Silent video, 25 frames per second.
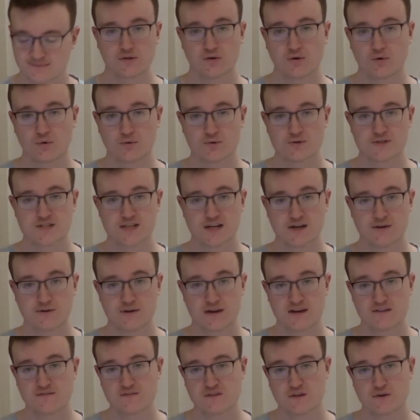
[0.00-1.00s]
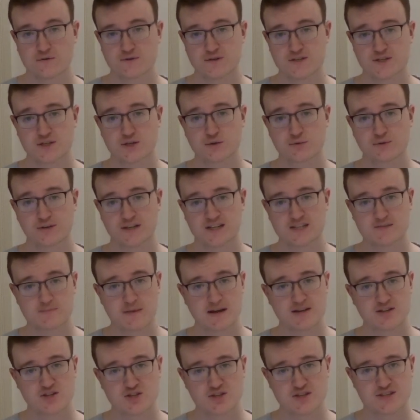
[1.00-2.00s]
Also, even though this is called an
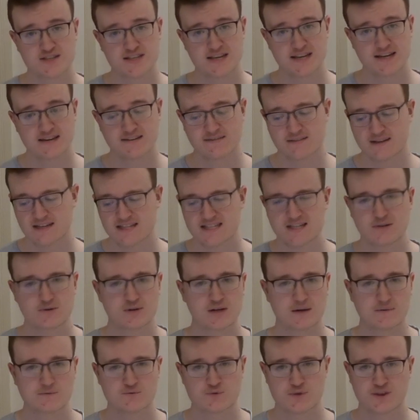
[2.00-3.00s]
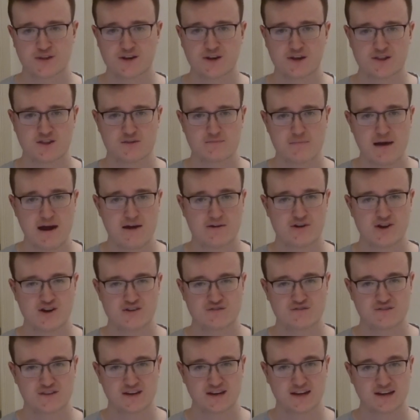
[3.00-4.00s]
expansion set, it still comes with another Mario
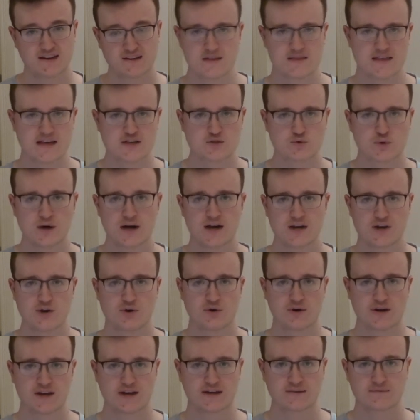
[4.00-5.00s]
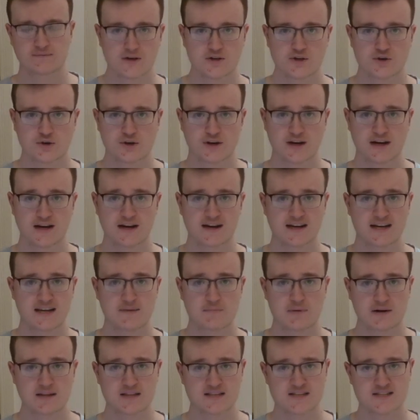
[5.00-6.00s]
figure. That's quite annoying. You're going to likely
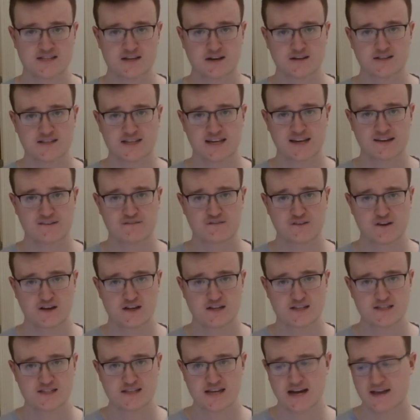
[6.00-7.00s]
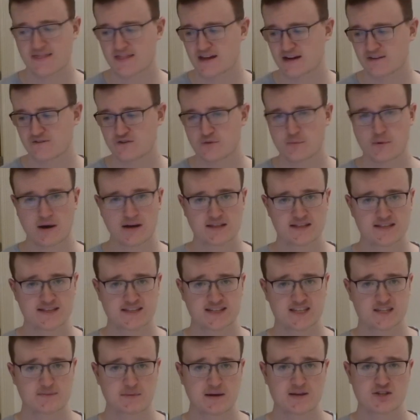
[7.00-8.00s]
buy the starter kit first, and then if you buy this
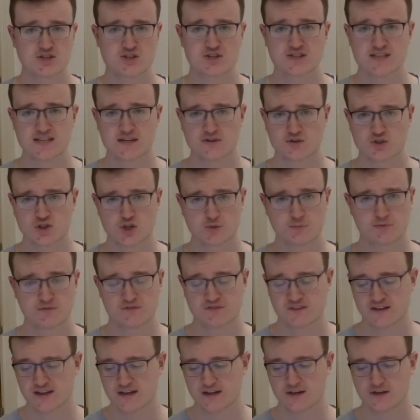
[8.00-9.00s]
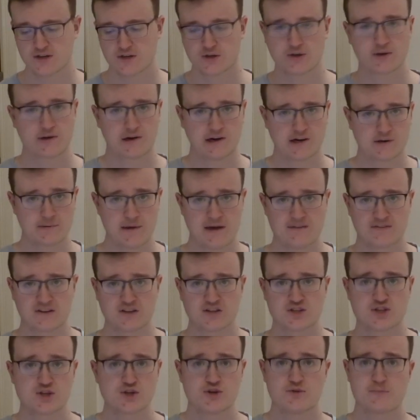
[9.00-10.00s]
expansion set on top of it, you're going to end up having
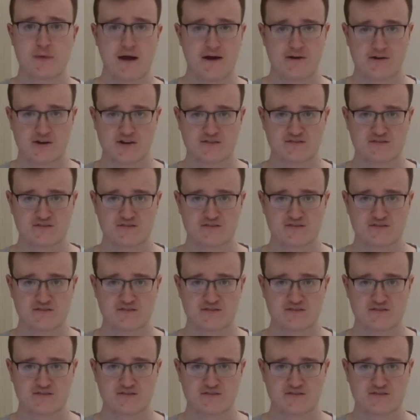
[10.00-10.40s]
two Mario